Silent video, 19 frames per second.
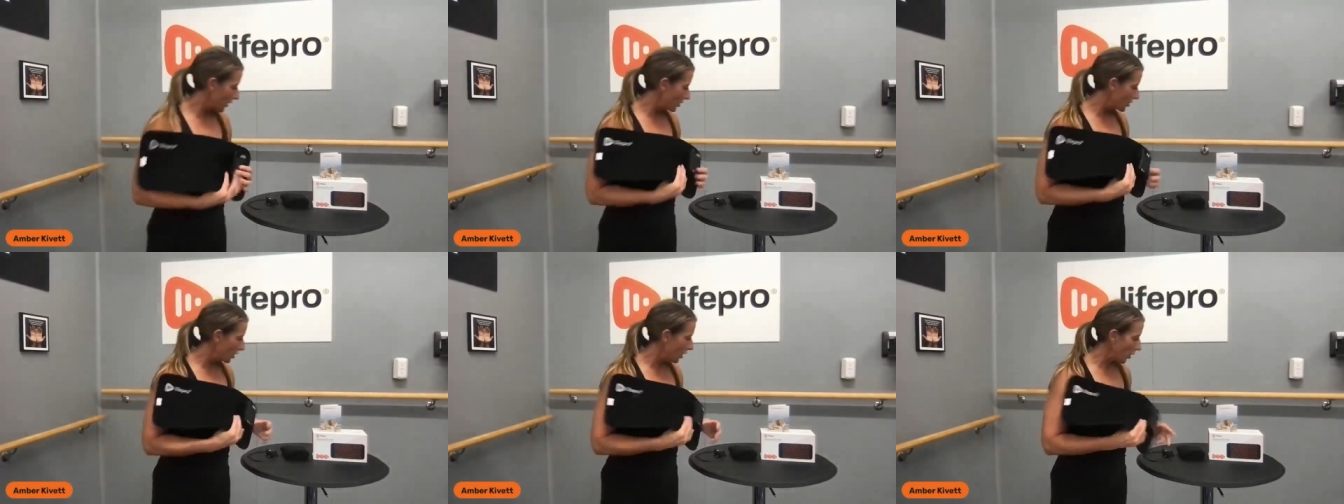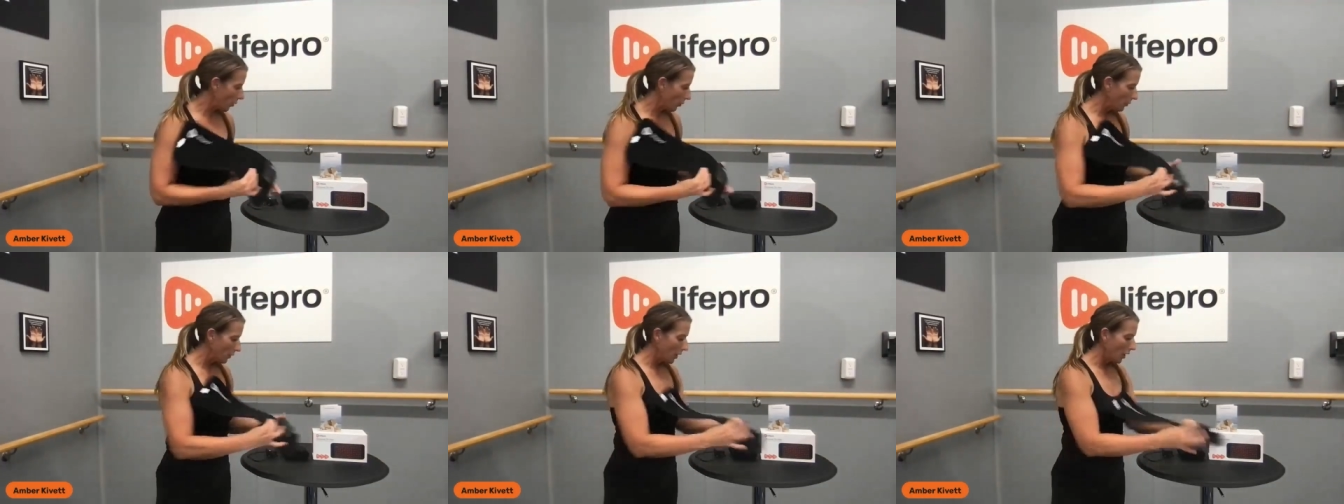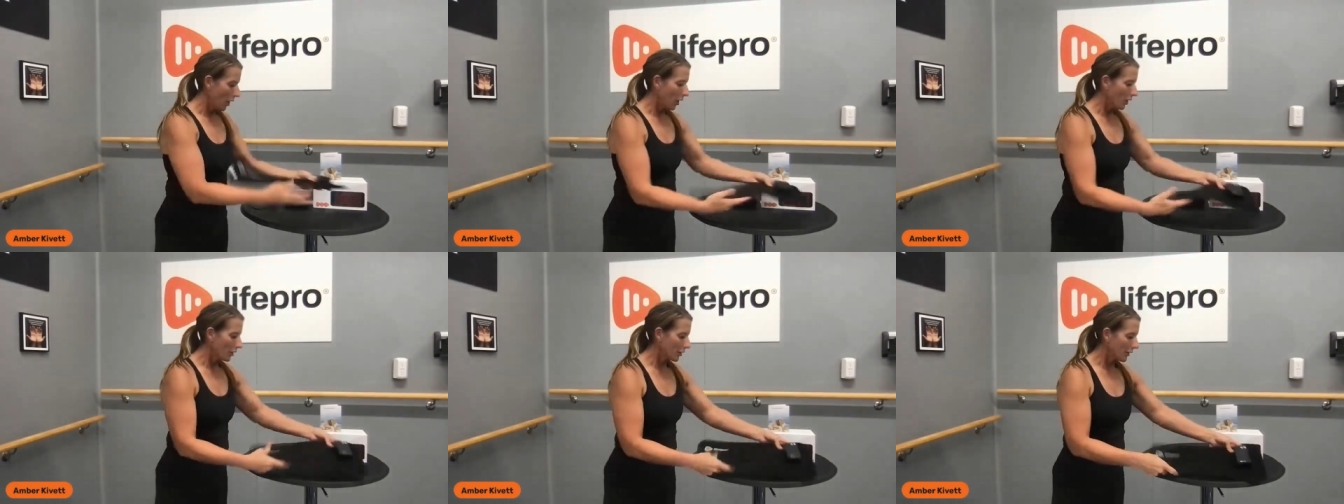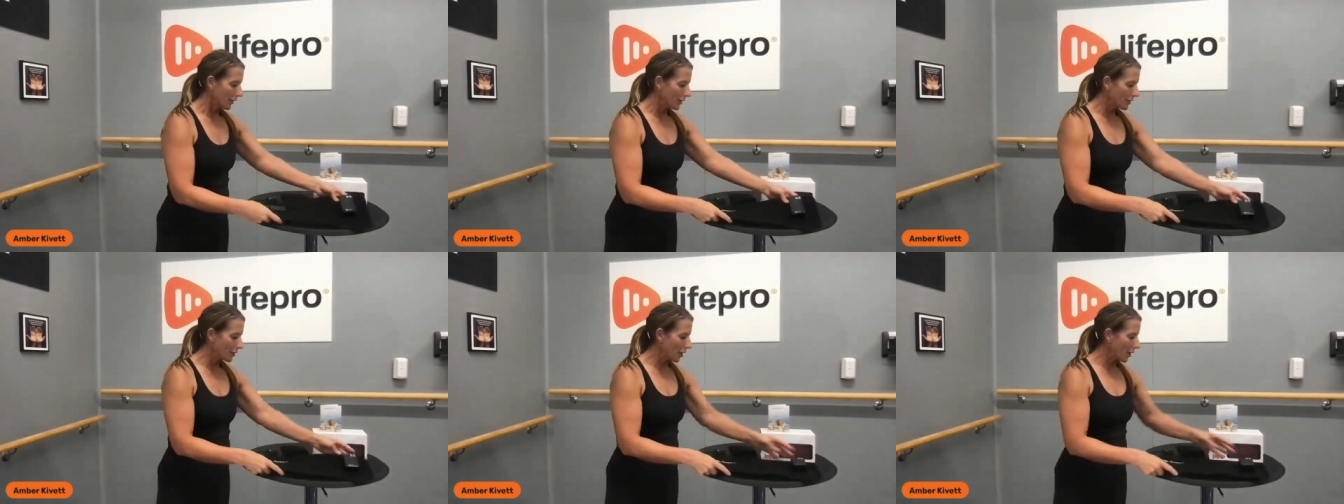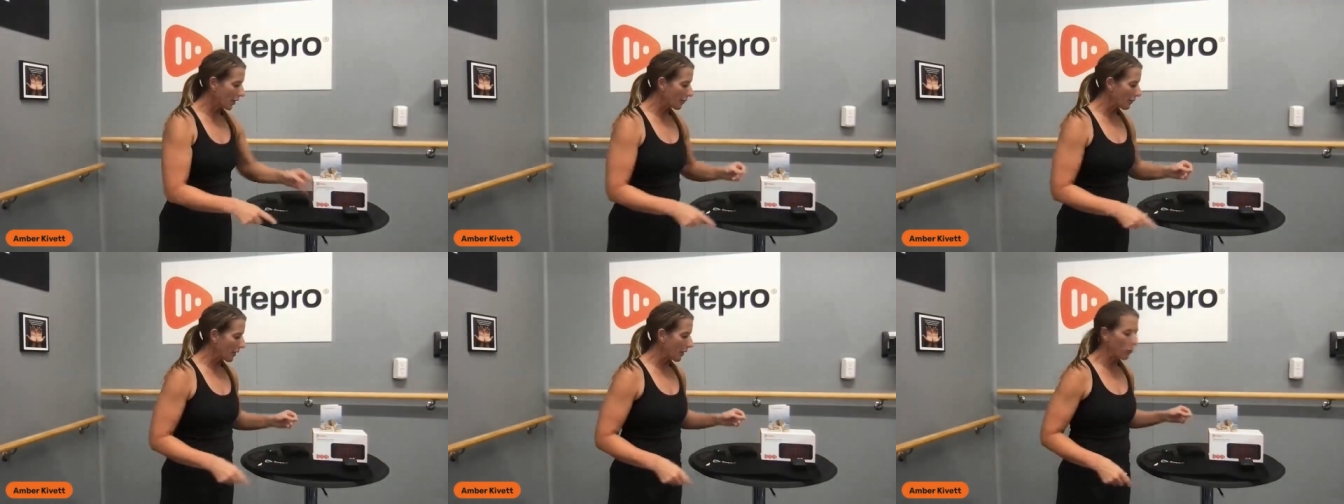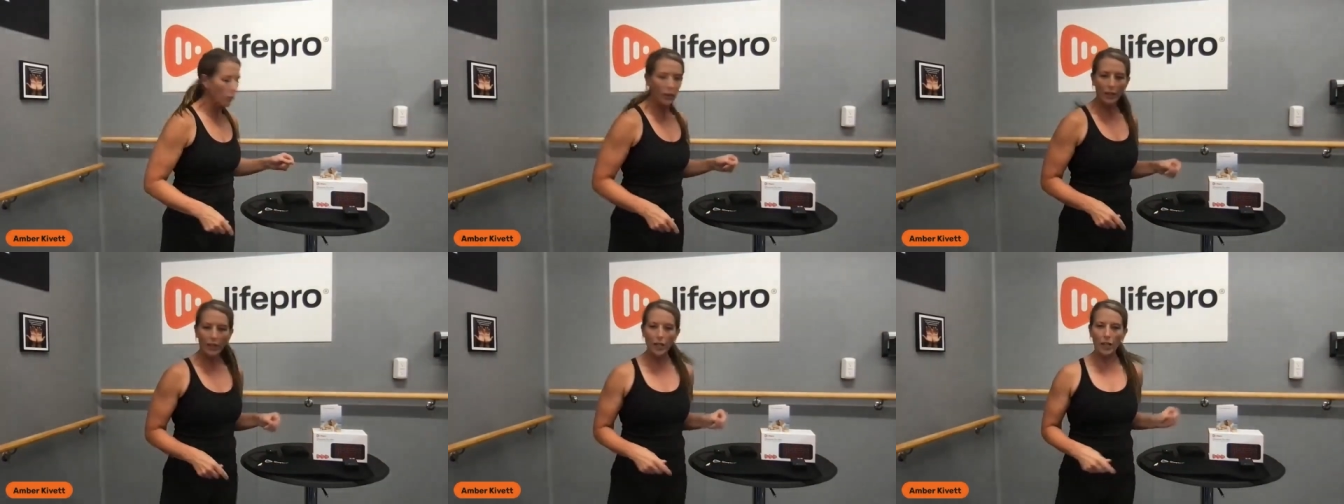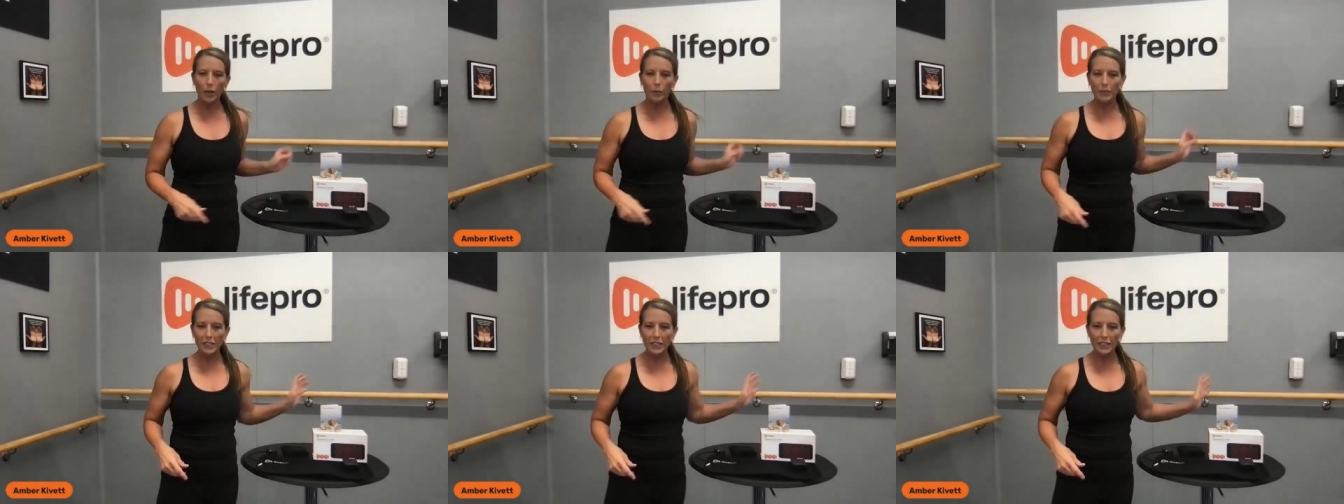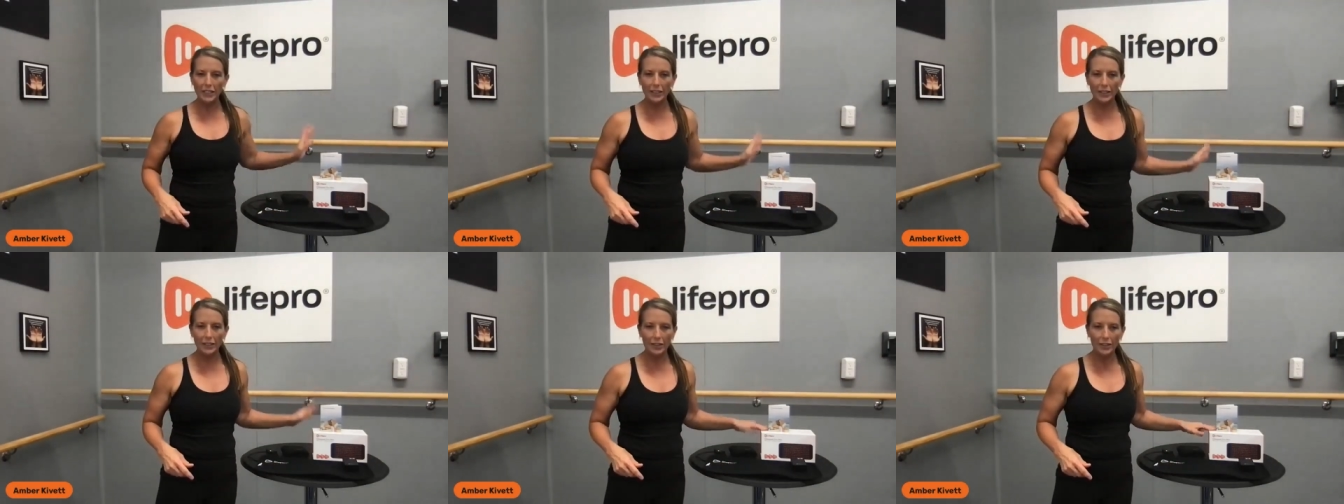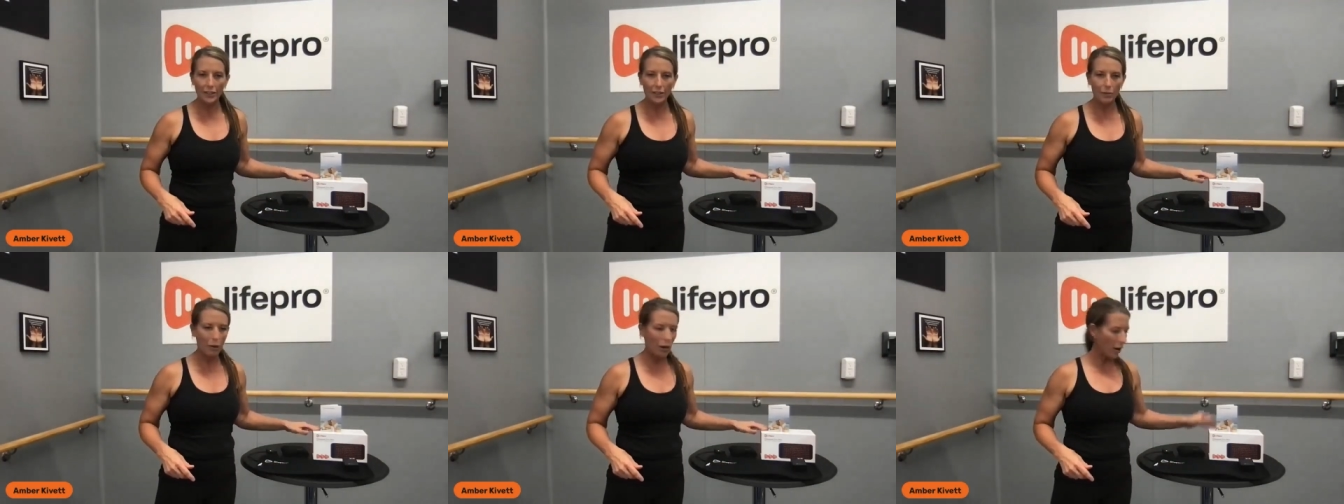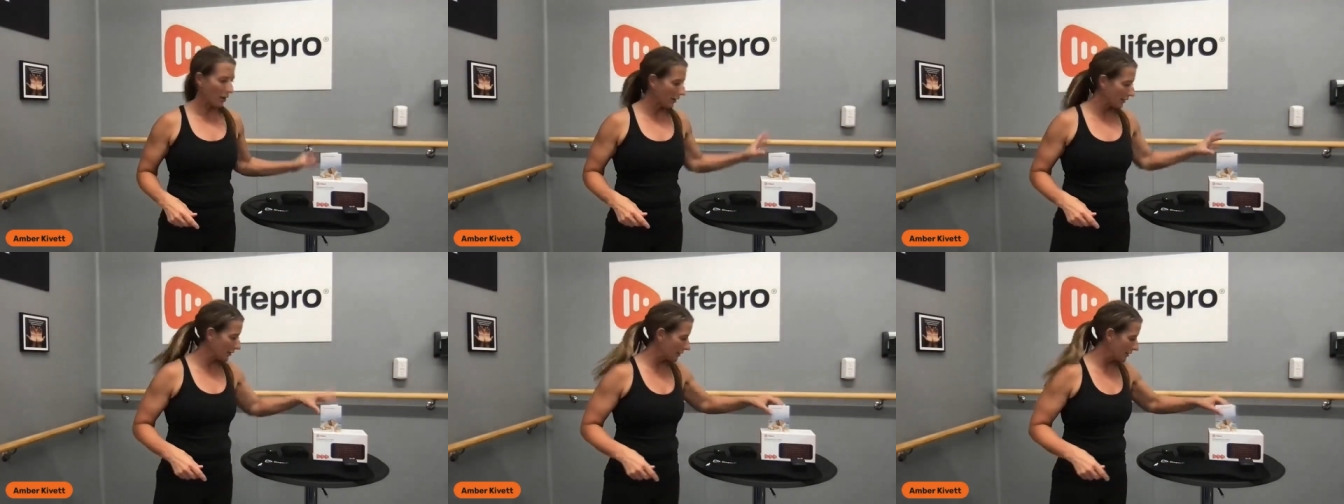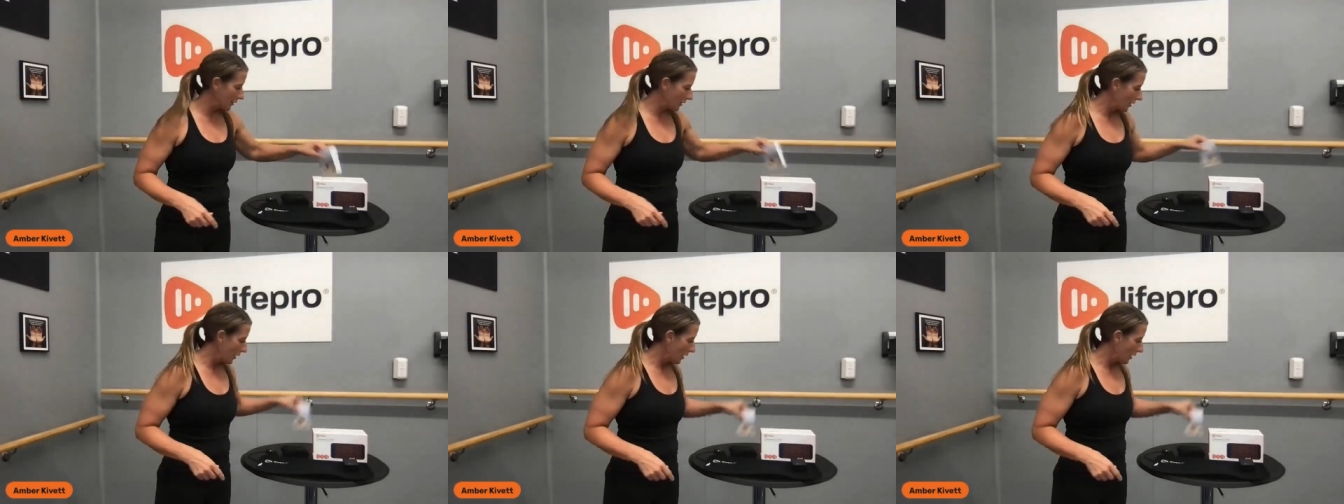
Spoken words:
So let's talk about what comes in the box.